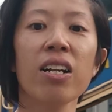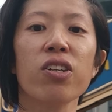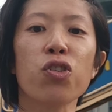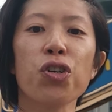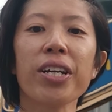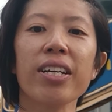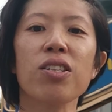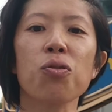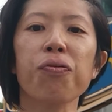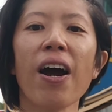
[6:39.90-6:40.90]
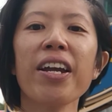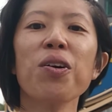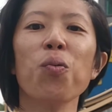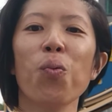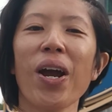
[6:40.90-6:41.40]
The trick is to find
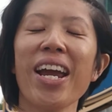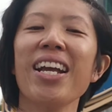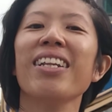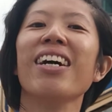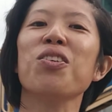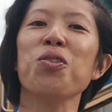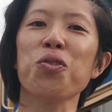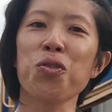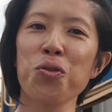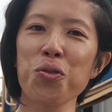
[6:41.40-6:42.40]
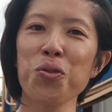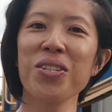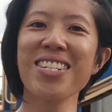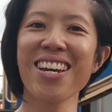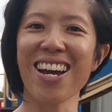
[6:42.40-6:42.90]
a way that you
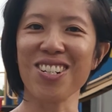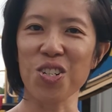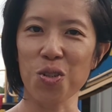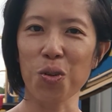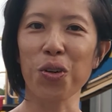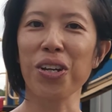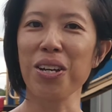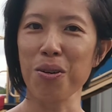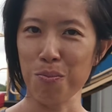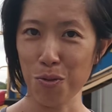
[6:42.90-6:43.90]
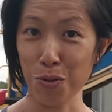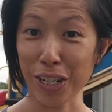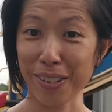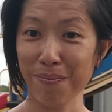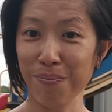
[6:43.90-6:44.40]
truly enjoy
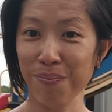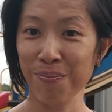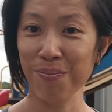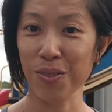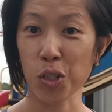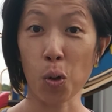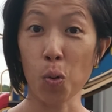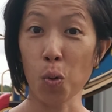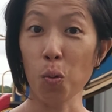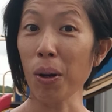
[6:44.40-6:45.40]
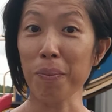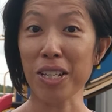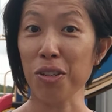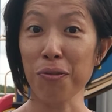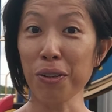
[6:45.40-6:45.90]
moving. So, what
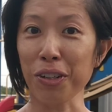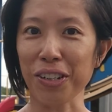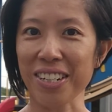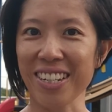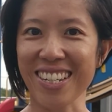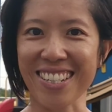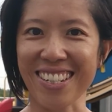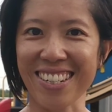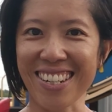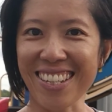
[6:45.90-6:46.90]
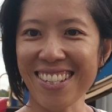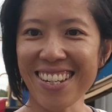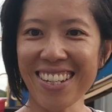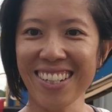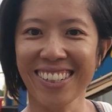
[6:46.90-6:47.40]
makes you feel good? Is it dancing?